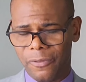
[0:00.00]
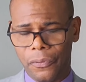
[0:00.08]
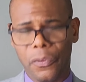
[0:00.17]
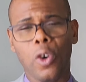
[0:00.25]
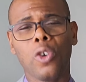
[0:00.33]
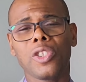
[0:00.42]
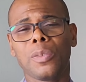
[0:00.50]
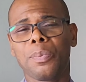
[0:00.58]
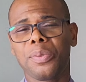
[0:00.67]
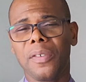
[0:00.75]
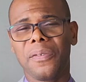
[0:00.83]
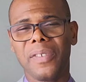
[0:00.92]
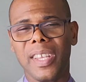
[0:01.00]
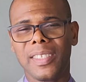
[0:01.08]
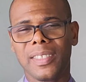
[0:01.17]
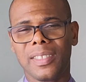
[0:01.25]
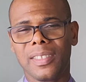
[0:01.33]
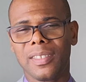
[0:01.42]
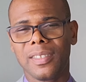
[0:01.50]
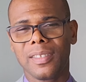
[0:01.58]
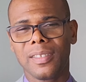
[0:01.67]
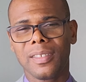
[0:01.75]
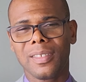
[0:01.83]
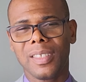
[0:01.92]
false prophets,
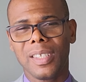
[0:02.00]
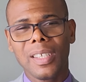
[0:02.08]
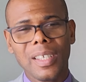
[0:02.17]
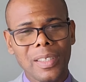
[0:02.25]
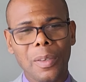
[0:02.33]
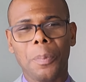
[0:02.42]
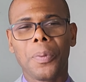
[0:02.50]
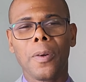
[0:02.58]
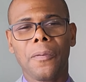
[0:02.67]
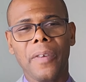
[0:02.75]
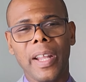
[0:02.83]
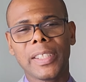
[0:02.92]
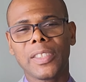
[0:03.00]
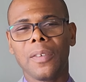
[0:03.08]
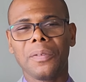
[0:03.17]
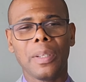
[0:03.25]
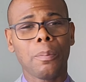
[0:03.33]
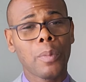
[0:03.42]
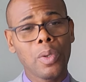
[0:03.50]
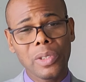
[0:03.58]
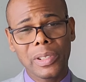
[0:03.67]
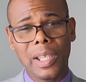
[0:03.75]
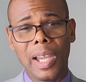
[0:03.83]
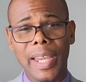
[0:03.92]
the prophets of the
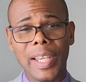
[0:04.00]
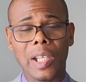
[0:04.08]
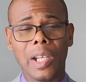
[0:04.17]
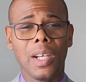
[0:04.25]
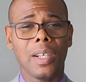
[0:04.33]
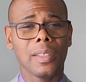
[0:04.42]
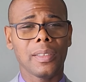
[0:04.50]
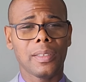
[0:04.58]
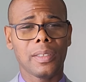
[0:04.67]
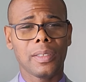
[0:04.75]
Most High God,